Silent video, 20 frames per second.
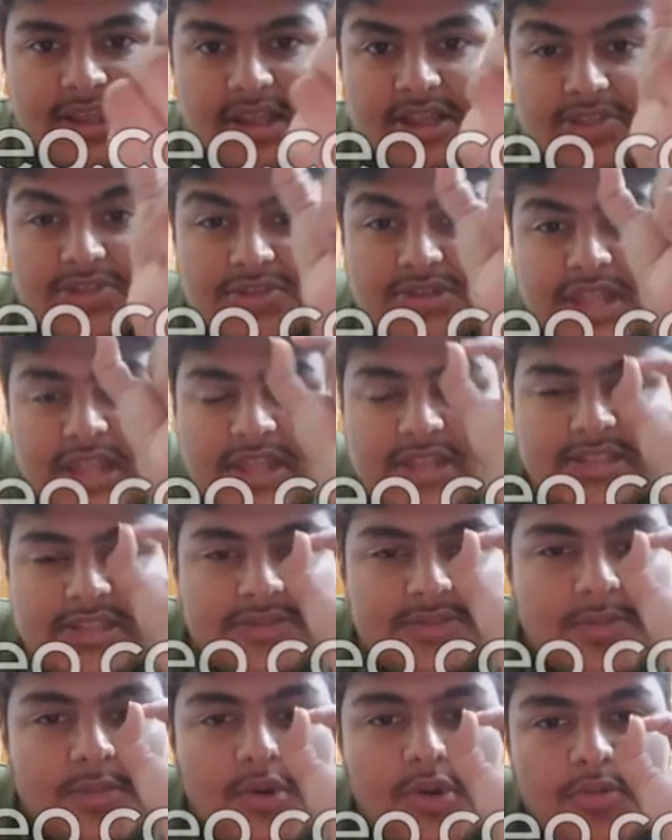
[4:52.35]
so that
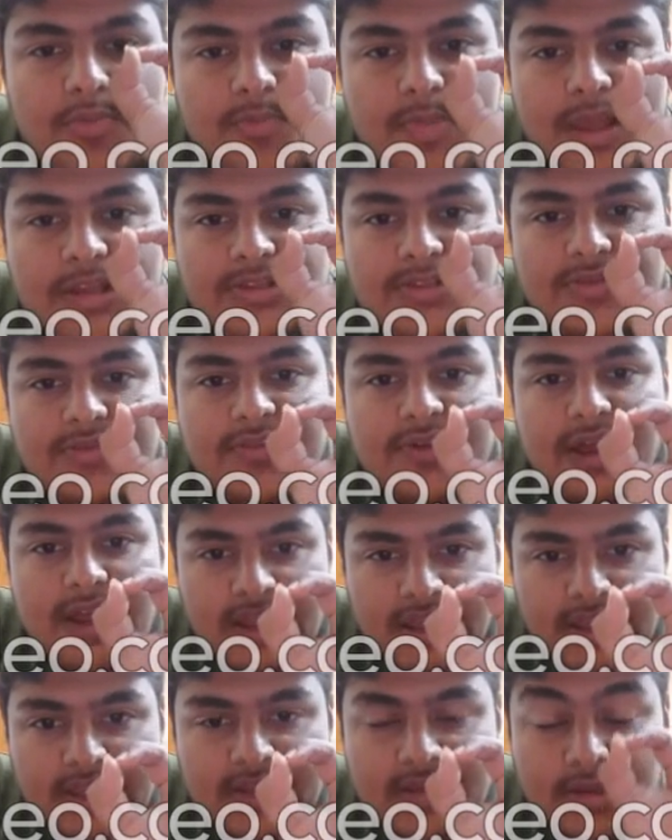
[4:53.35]
small patch of
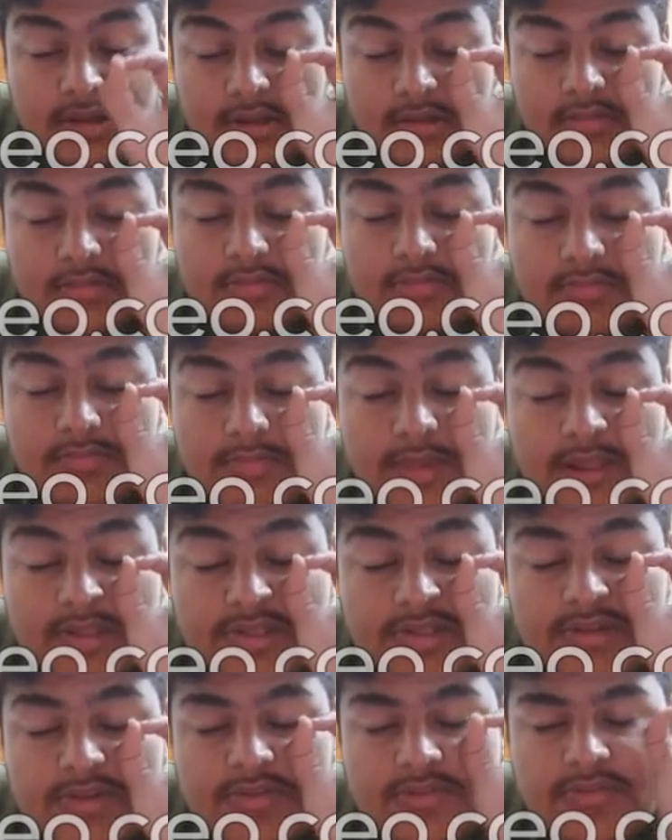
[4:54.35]

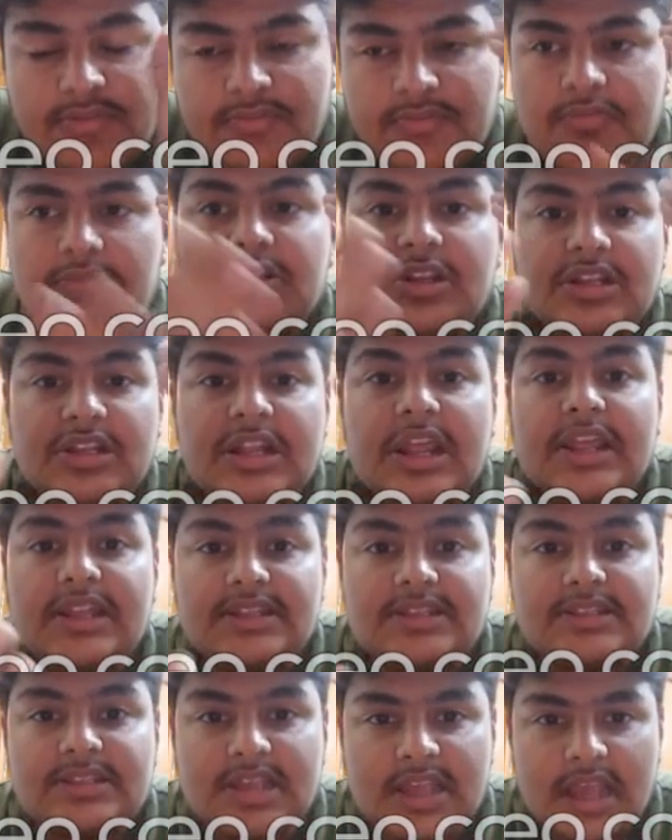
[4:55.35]
the
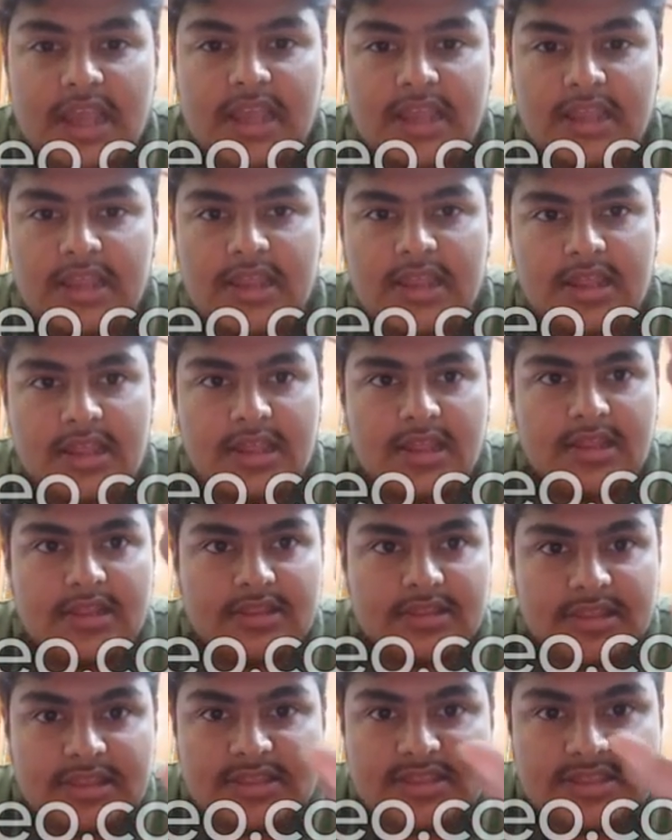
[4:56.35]
night sky,
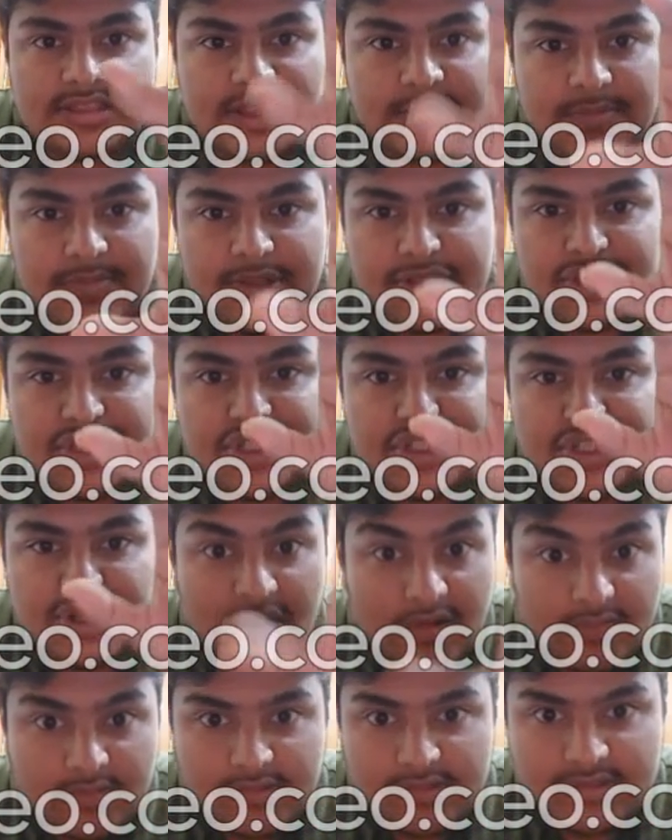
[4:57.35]
this image
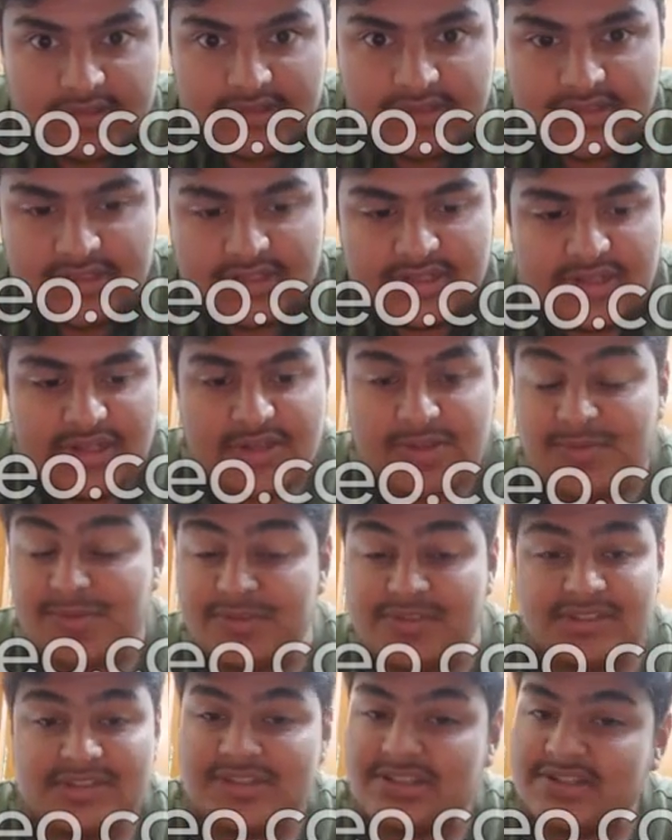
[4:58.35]
covers,
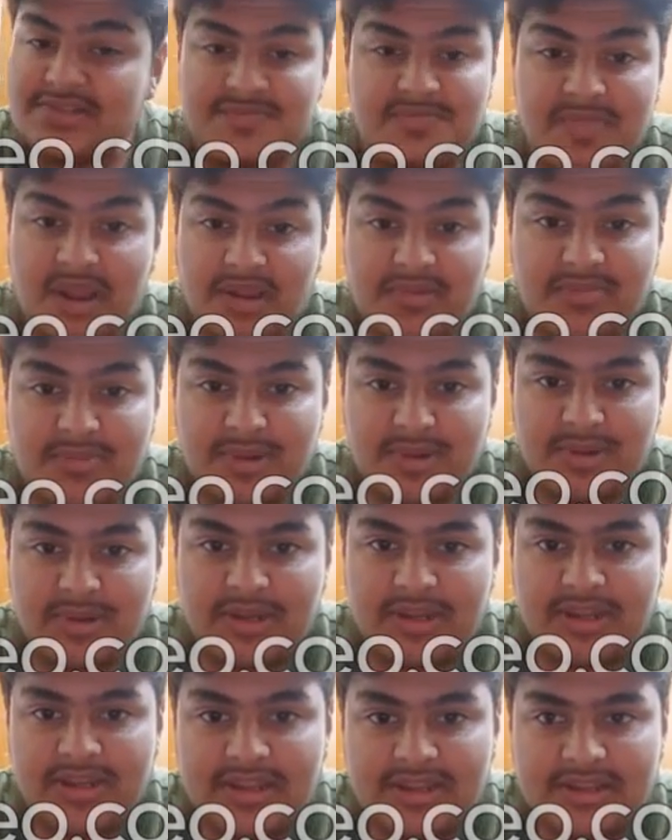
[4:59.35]
which is just
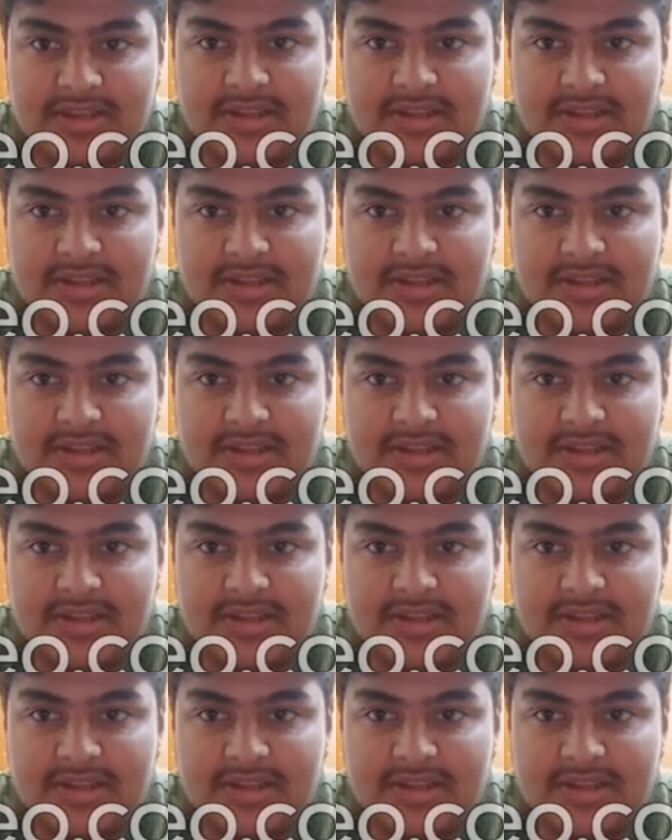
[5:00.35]
mind-blowing.